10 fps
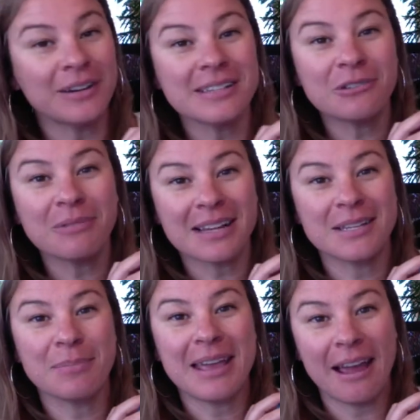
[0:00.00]
is a
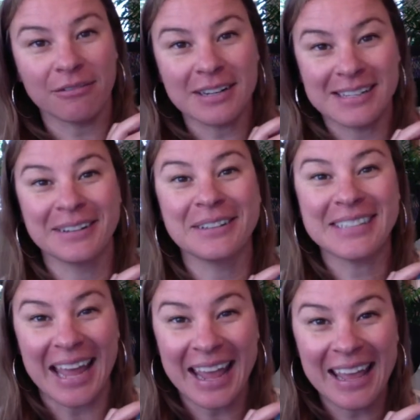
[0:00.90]
recipe every single
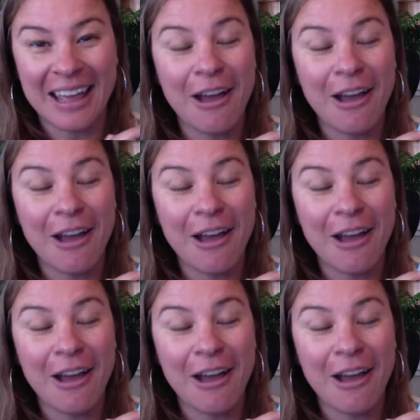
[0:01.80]
day